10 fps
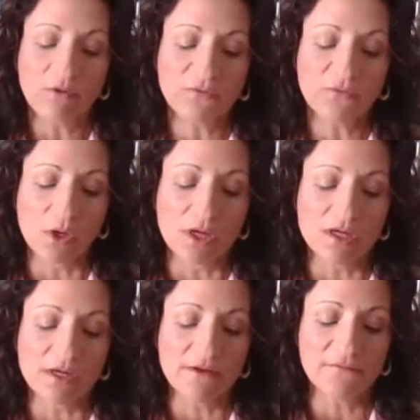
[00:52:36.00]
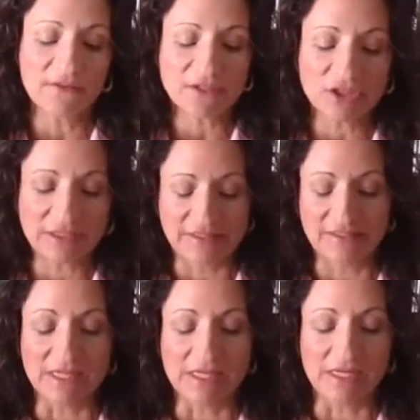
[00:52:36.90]
For
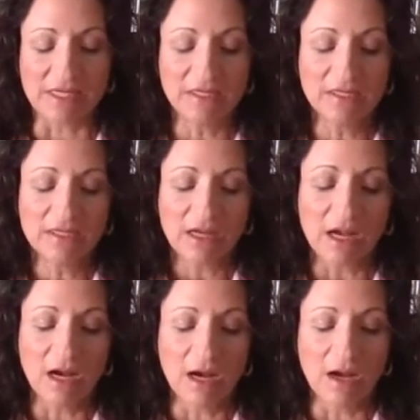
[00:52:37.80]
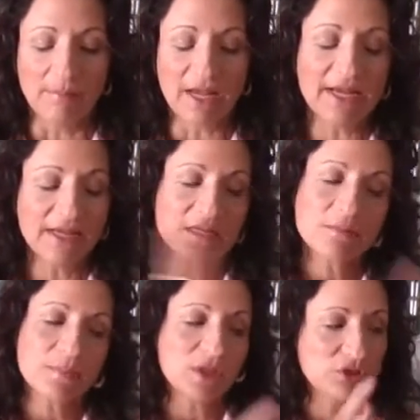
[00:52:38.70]
efficiency, I end
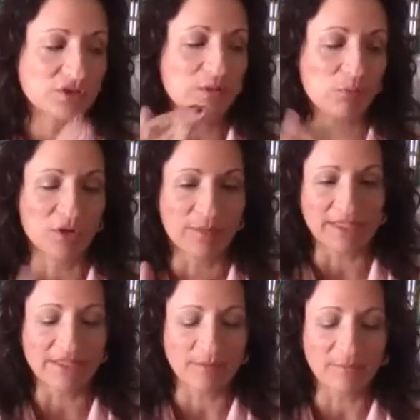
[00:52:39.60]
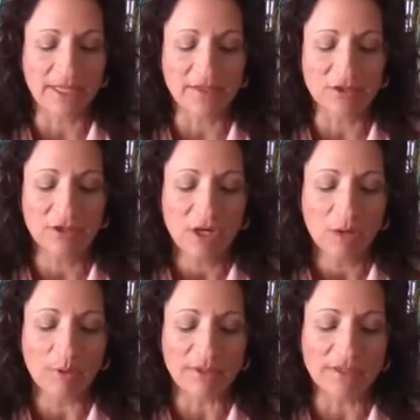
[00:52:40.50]
up using more of my day planner,
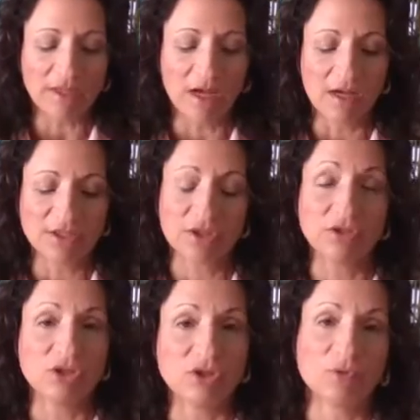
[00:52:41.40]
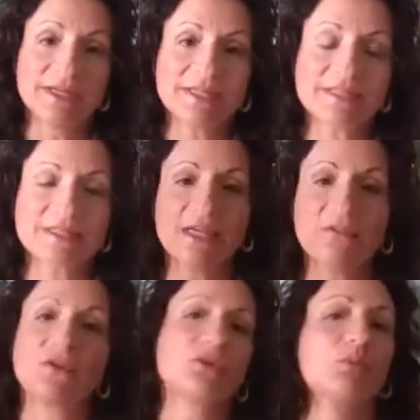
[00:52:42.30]
but Todoist,
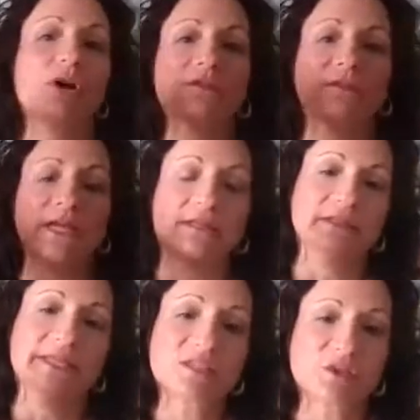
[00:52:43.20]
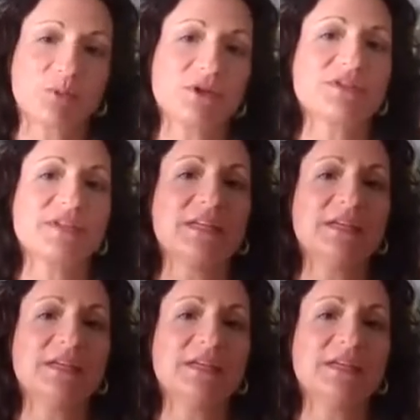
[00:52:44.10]
if you're more of like a list person,